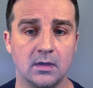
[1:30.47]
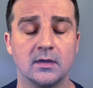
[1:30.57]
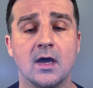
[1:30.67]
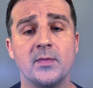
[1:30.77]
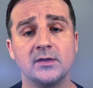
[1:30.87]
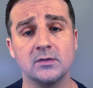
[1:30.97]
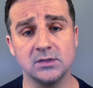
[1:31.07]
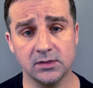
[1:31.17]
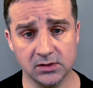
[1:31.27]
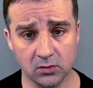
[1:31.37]
Commenters
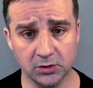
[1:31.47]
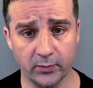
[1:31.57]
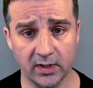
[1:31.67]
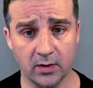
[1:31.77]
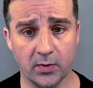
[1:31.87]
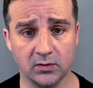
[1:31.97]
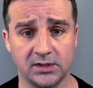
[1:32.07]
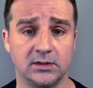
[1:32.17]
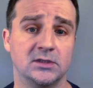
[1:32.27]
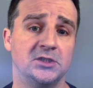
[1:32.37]
in the social media
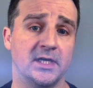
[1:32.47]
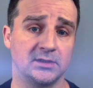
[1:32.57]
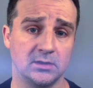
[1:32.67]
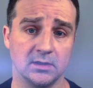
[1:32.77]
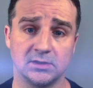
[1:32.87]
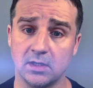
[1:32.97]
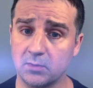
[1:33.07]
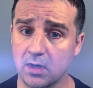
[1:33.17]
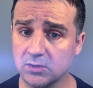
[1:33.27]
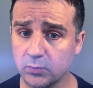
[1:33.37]
posting suggested that some
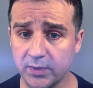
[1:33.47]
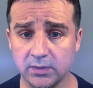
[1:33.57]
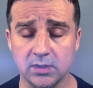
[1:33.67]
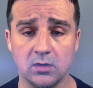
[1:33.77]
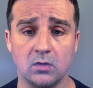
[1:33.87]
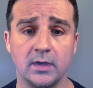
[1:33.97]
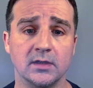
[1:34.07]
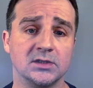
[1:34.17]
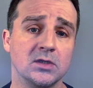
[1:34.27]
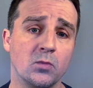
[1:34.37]
cars were being towed
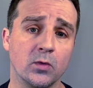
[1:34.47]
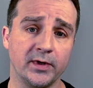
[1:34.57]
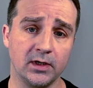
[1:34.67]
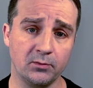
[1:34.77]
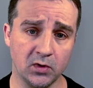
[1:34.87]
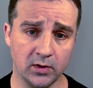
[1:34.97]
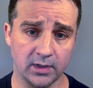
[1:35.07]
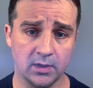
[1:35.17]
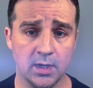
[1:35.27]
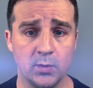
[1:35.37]
and some were being booted,
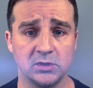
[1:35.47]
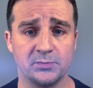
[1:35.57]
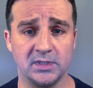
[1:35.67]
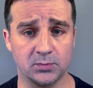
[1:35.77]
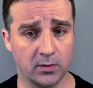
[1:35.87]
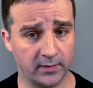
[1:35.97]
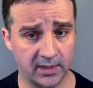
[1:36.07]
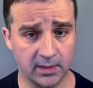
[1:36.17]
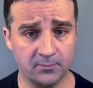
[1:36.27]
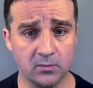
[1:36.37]
which means
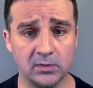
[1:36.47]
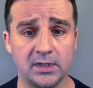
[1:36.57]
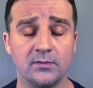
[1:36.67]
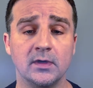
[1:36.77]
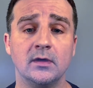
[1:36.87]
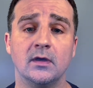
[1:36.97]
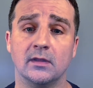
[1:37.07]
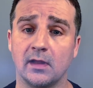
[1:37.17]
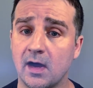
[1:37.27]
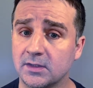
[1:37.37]
preventing them from leaving and
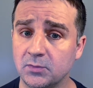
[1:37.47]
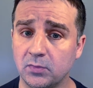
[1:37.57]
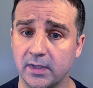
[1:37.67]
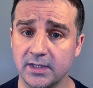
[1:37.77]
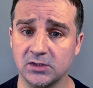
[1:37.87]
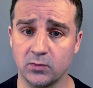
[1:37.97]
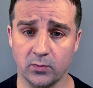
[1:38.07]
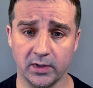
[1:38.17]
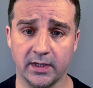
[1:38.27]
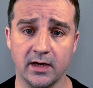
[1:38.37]
locked in place with a
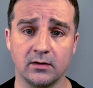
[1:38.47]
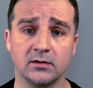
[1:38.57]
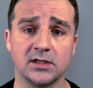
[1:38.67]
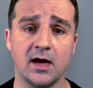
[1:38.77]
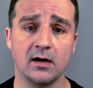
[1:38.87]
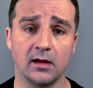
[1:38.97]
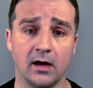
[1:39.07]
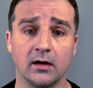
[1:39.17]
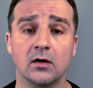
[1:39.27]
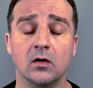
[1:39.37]
mechanical tire
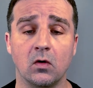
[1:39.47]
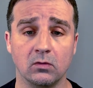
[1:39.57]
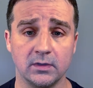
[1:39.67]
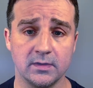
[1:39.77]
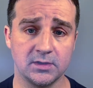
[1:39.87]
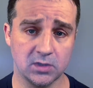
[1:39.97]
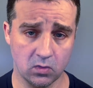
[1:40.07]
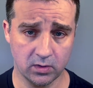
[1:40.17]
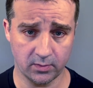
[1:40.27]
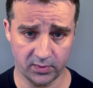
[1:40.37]
lock only the tow
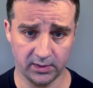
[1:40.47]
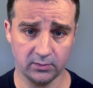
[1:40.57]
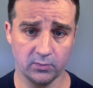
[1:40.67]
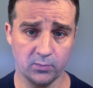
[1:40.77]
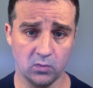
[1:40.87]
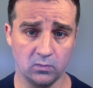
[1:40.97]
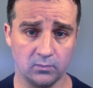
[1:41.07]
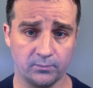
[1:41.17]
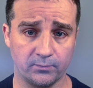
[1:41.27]
company can remove.